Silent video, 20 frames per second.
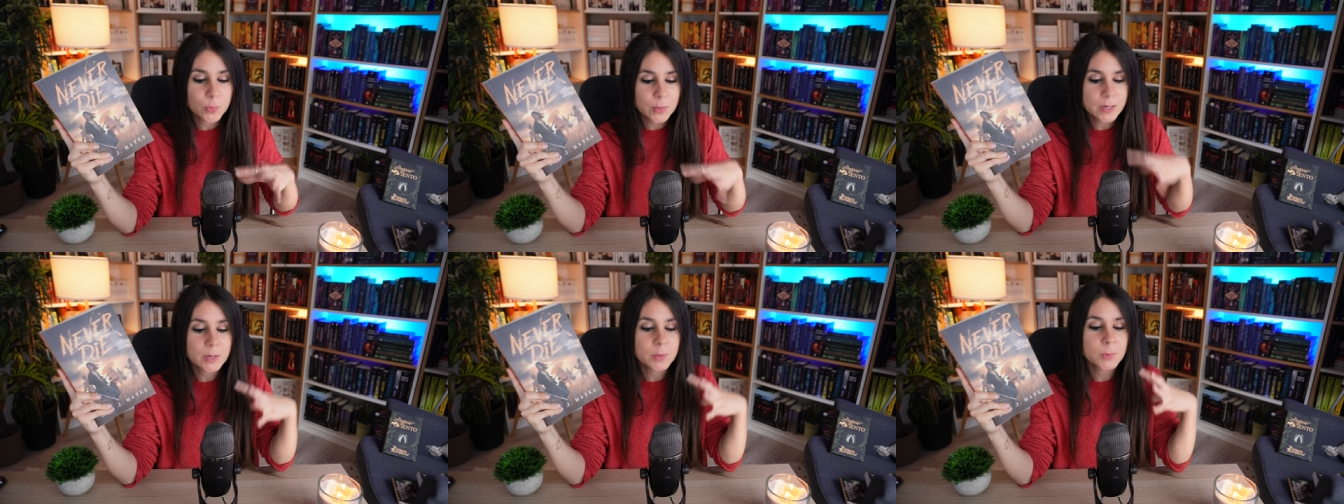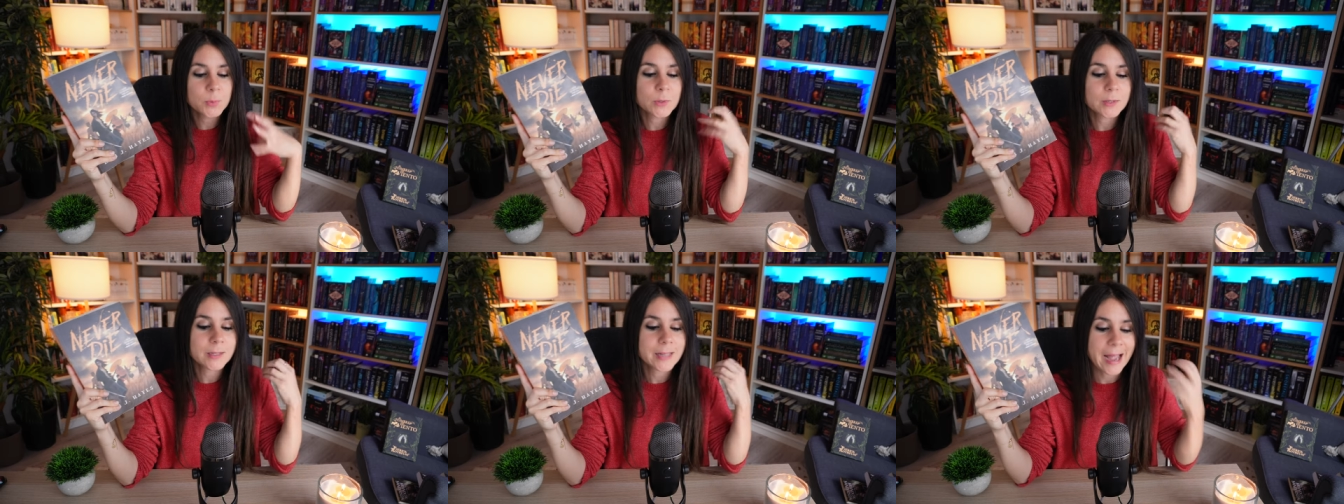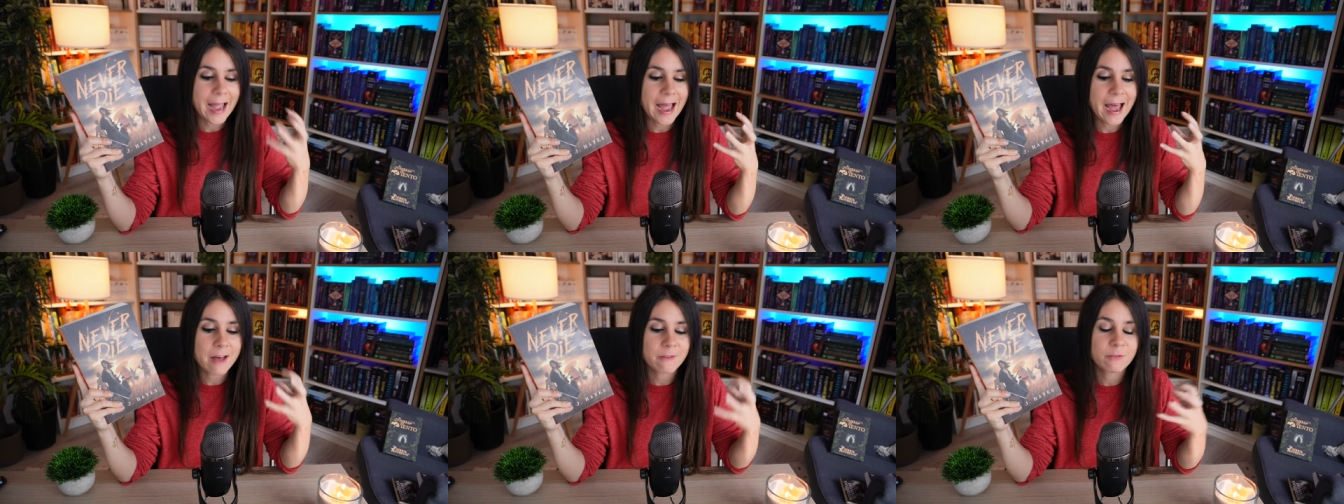we will
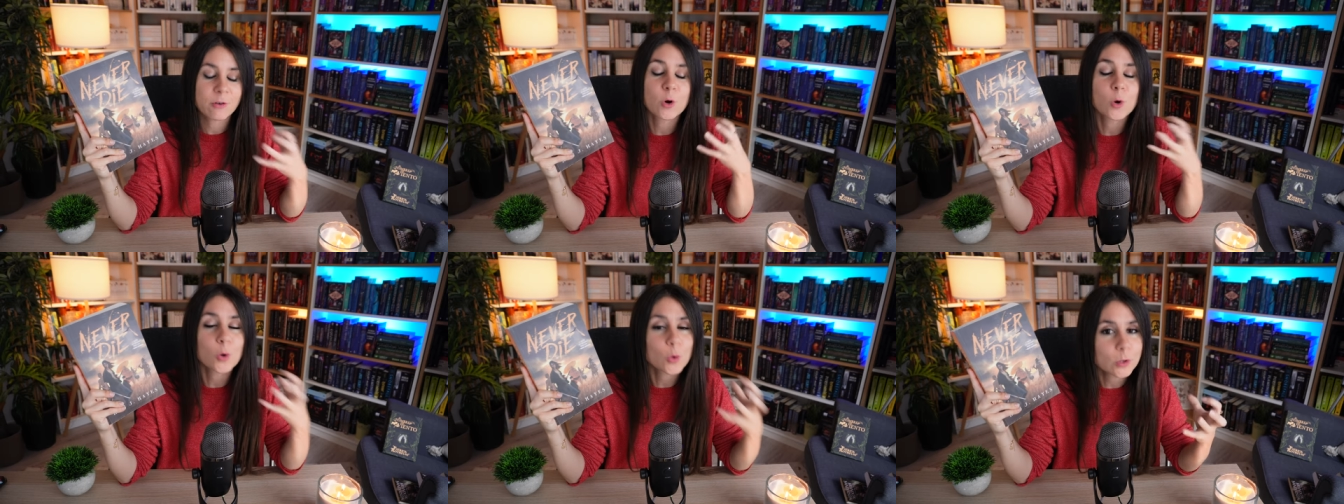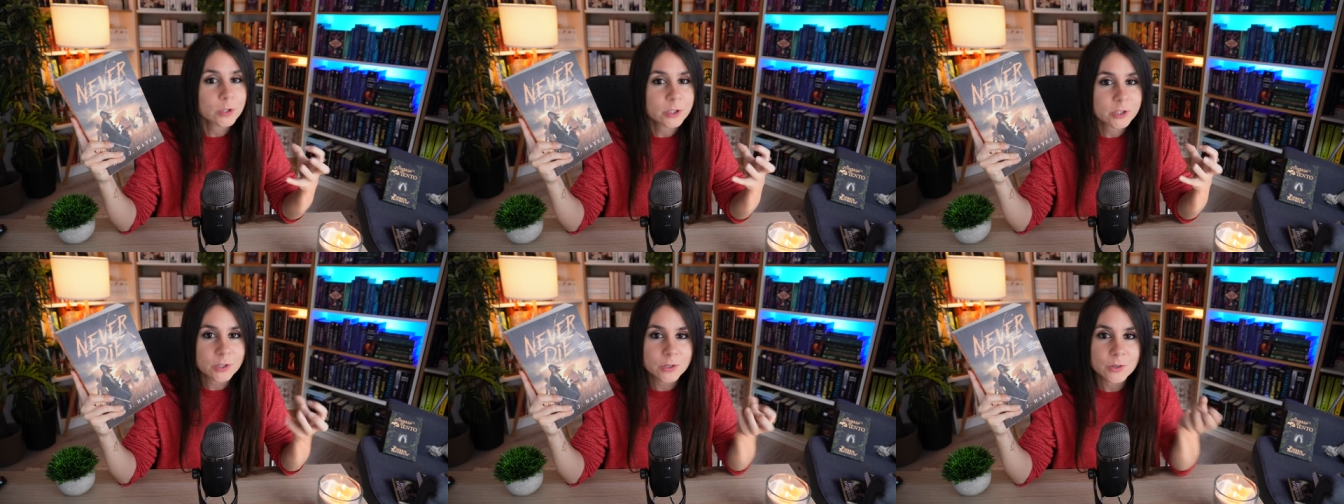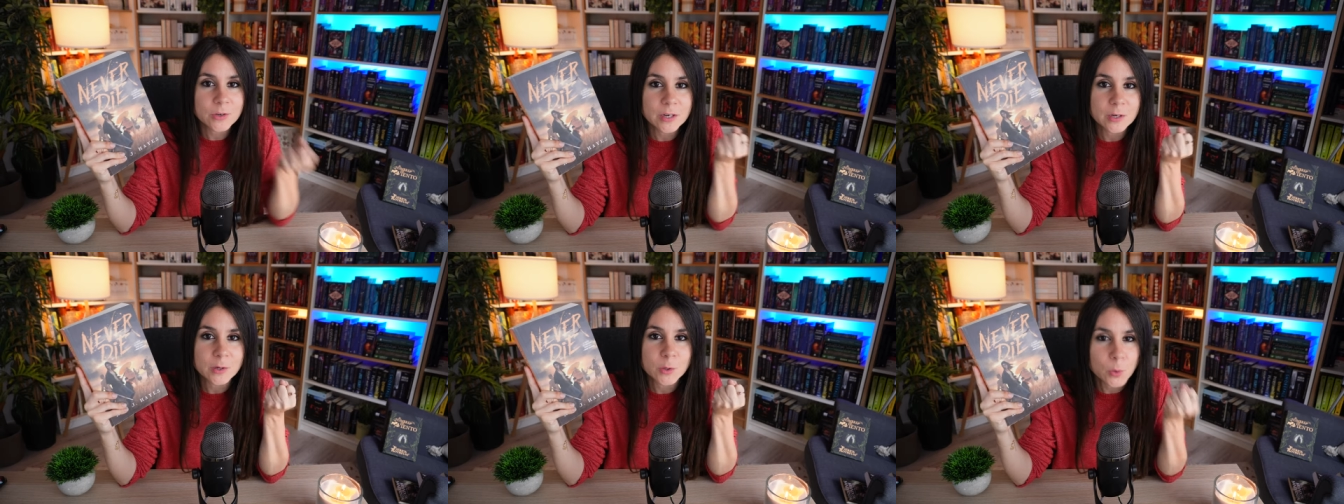have
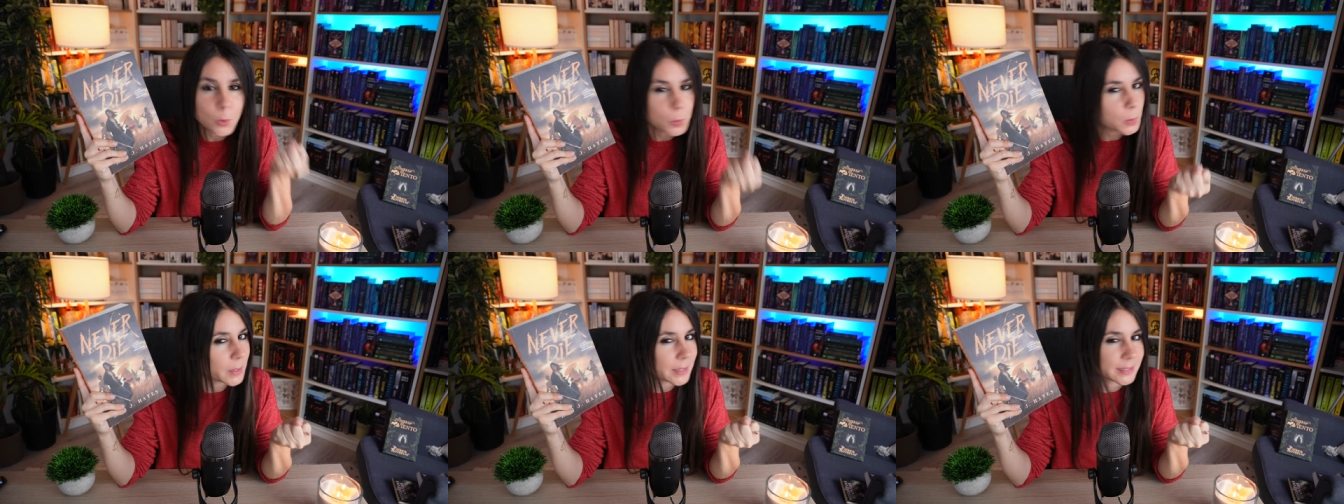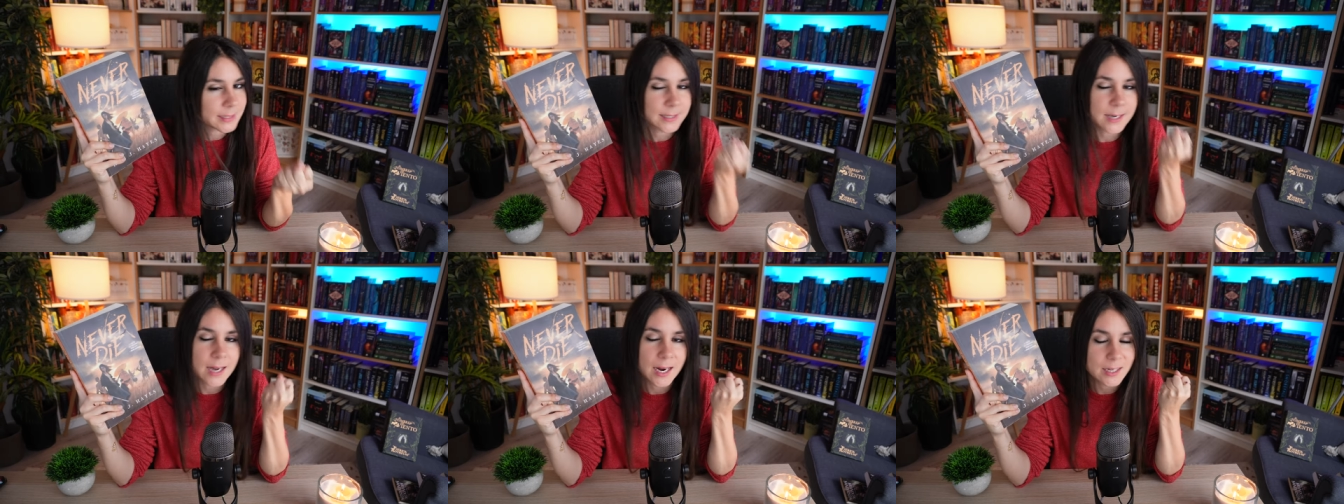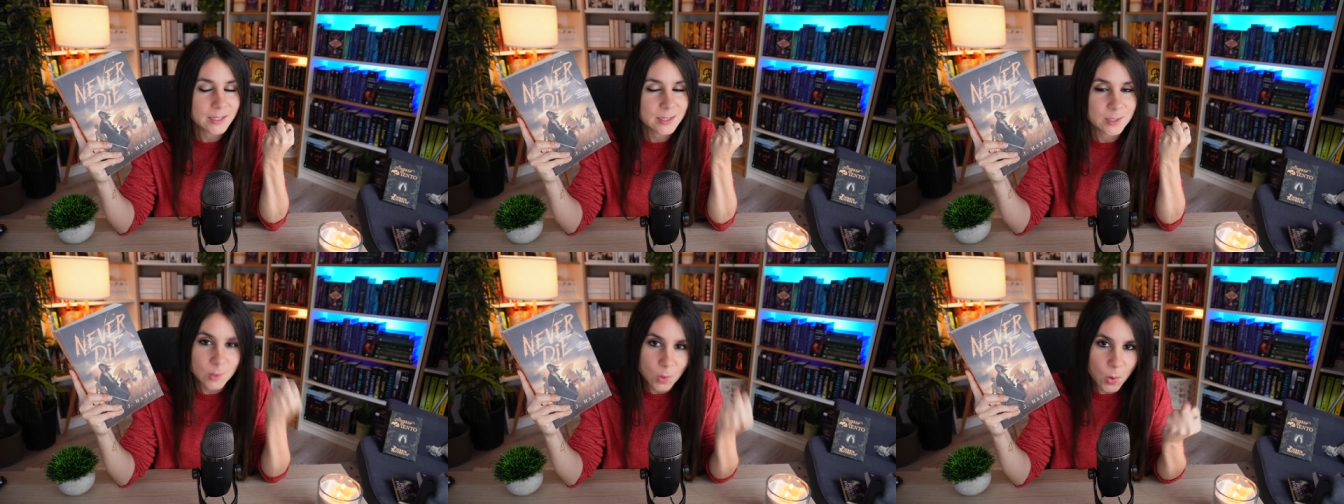also a quest at
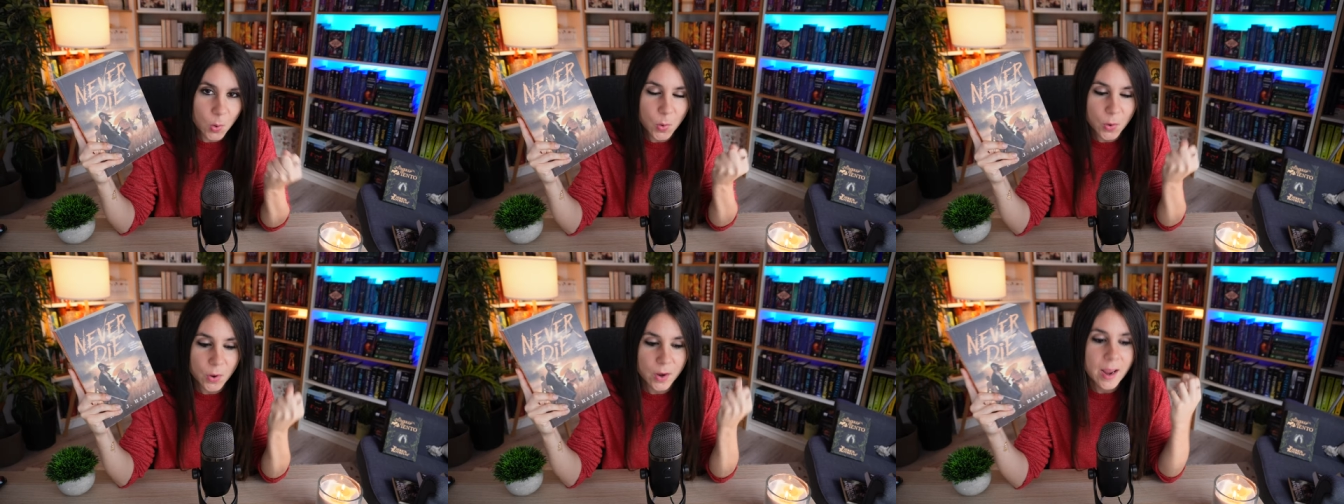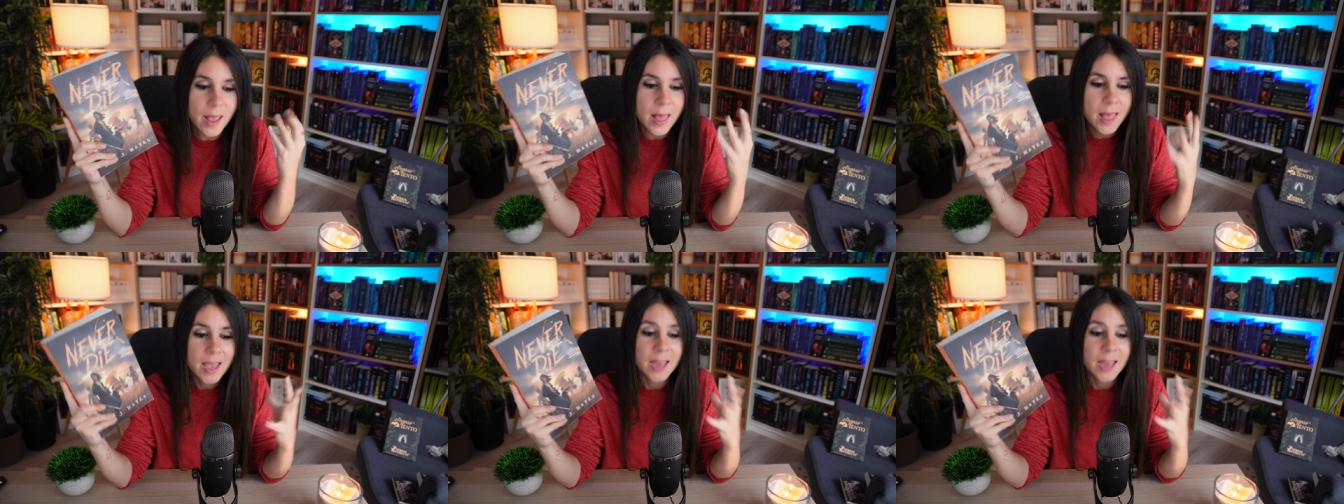its core,